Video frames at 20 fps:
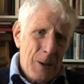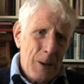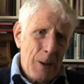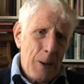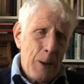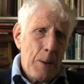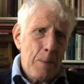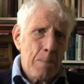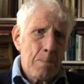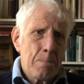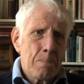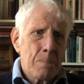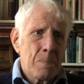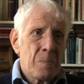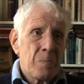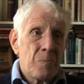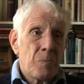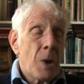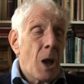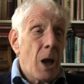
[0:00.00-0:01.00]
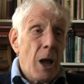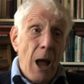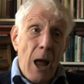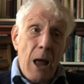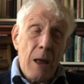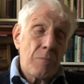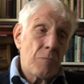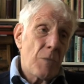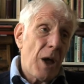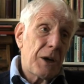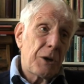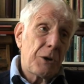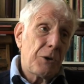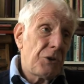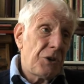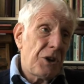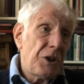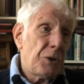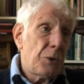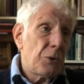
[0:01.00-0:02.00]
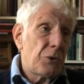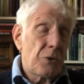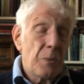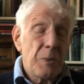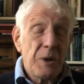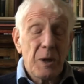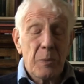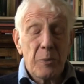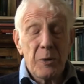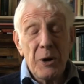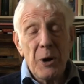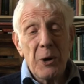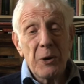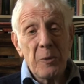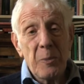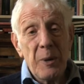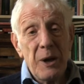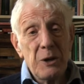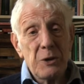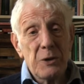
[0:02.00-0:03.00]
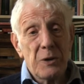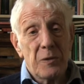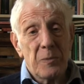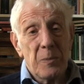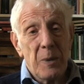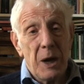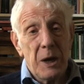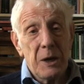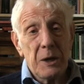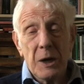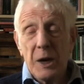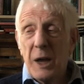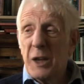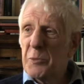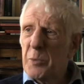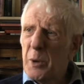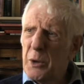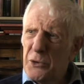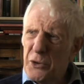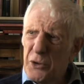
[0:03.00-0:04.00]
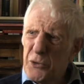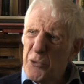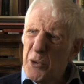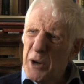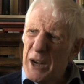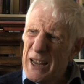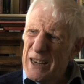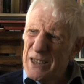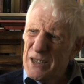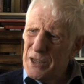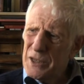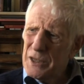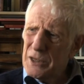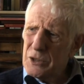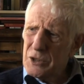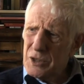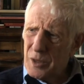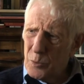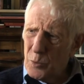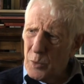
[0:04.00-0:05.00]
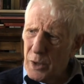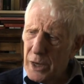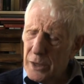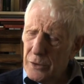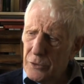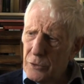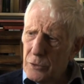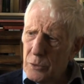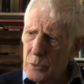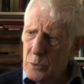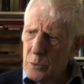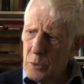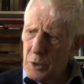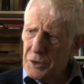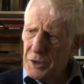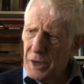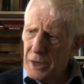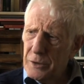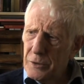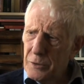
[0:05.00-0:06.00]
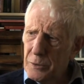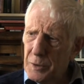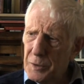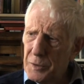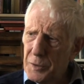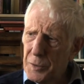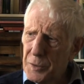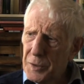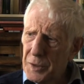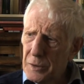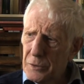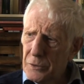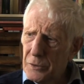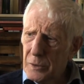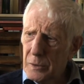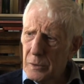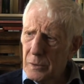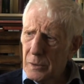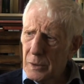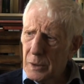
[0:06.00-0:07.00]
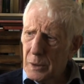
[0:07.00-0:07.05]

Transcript: Um, and that continues to be a preoccupation of mine, and I suppose it's related in some way to what I do in the theatre.